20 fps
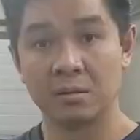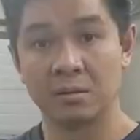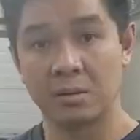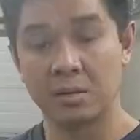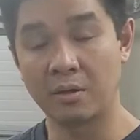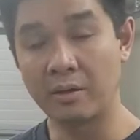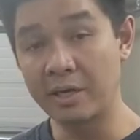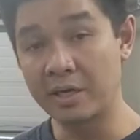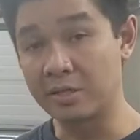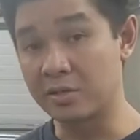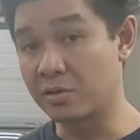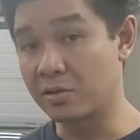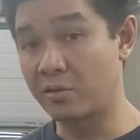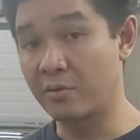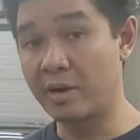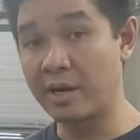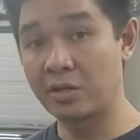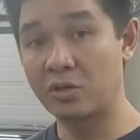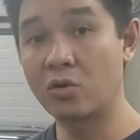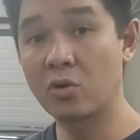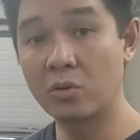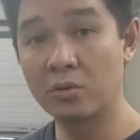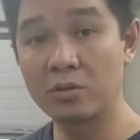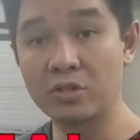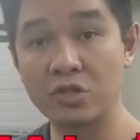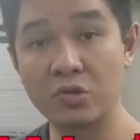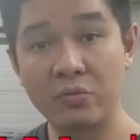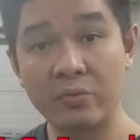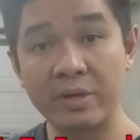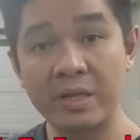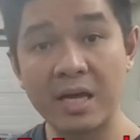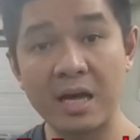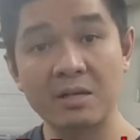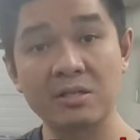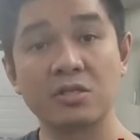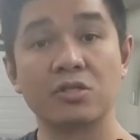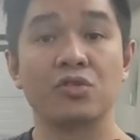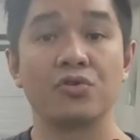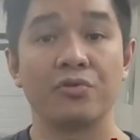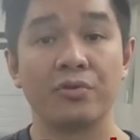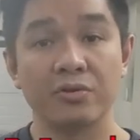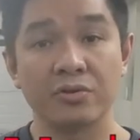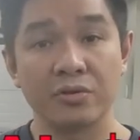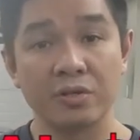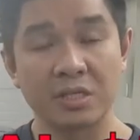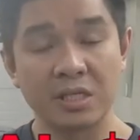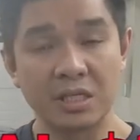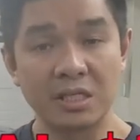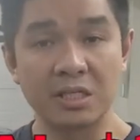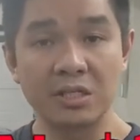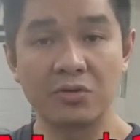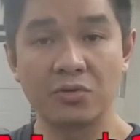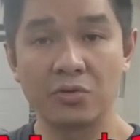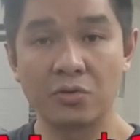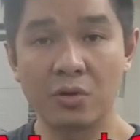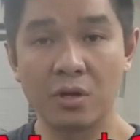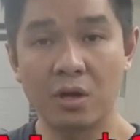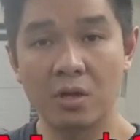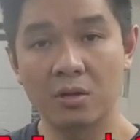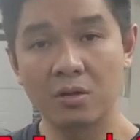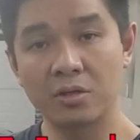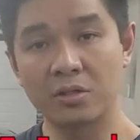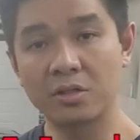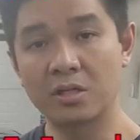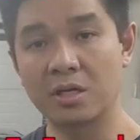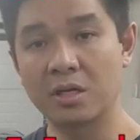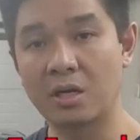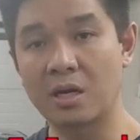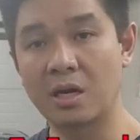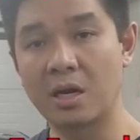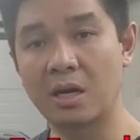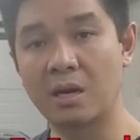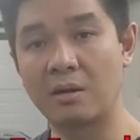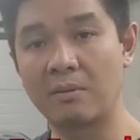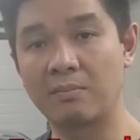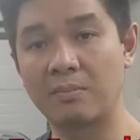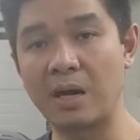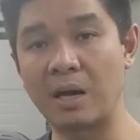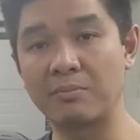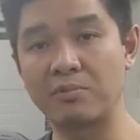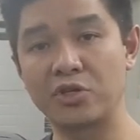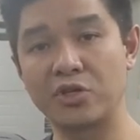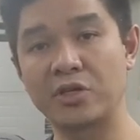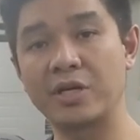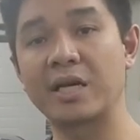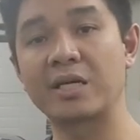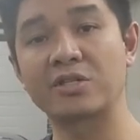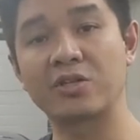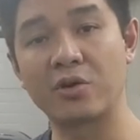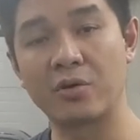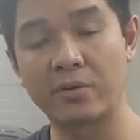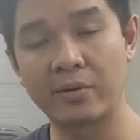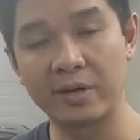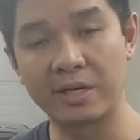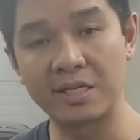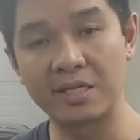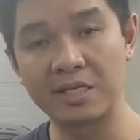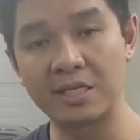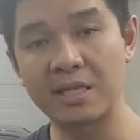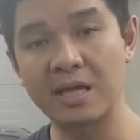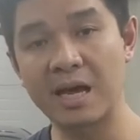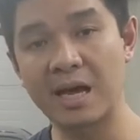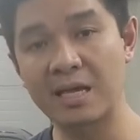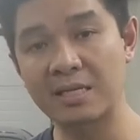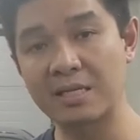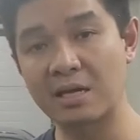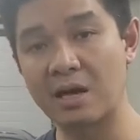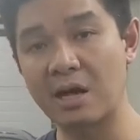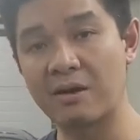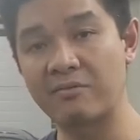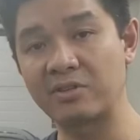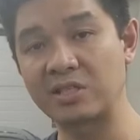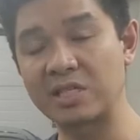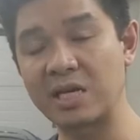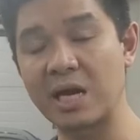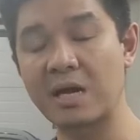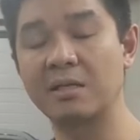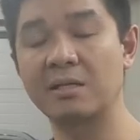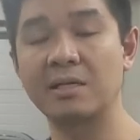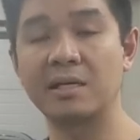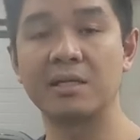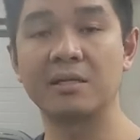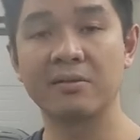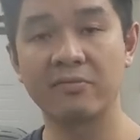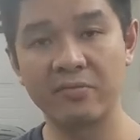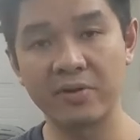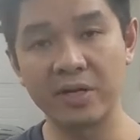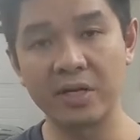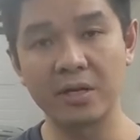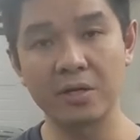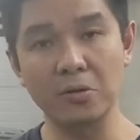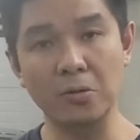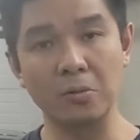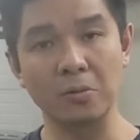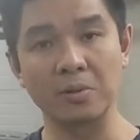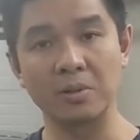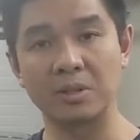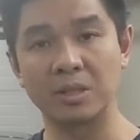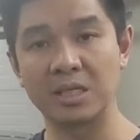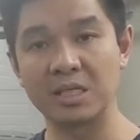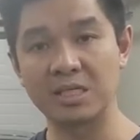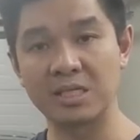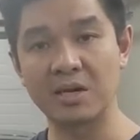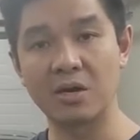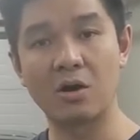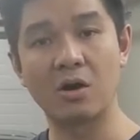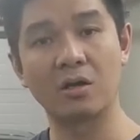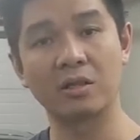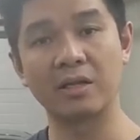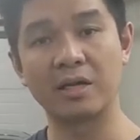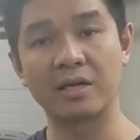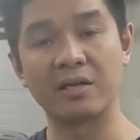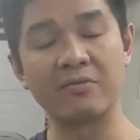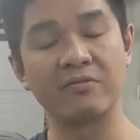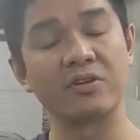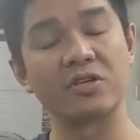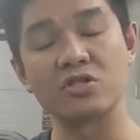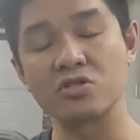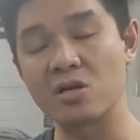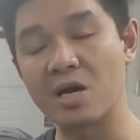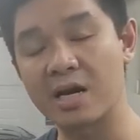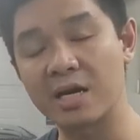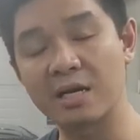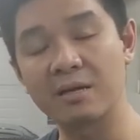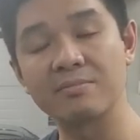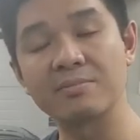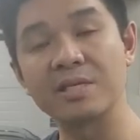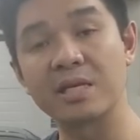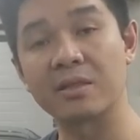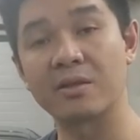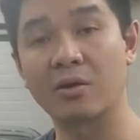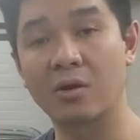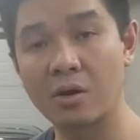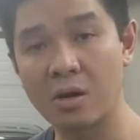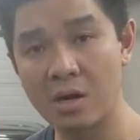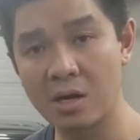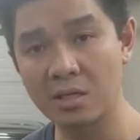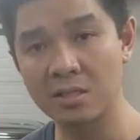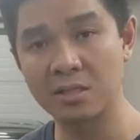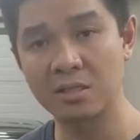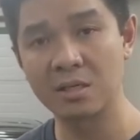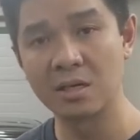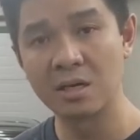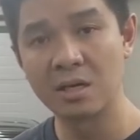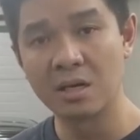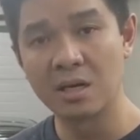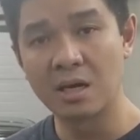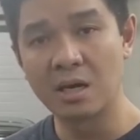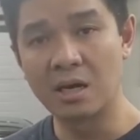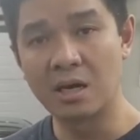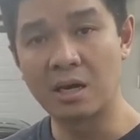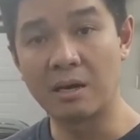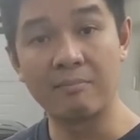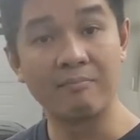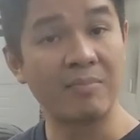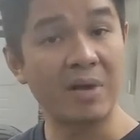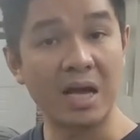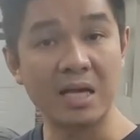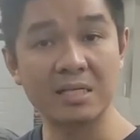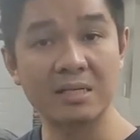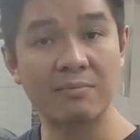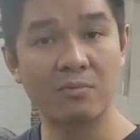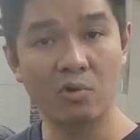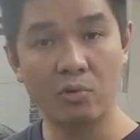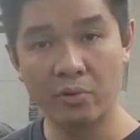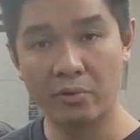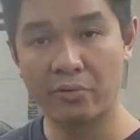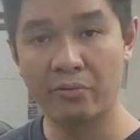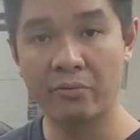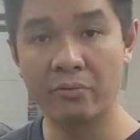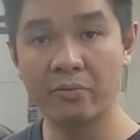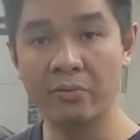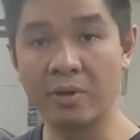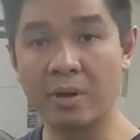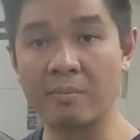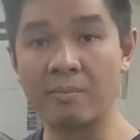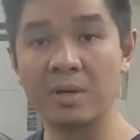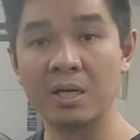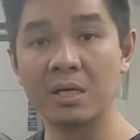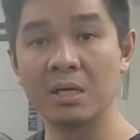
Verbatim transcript: All right, so the grand total is $3,262. I'm sure you guys can already see that, as I'll have a tally in the video listing all the individual items and their costs as I'm going through them.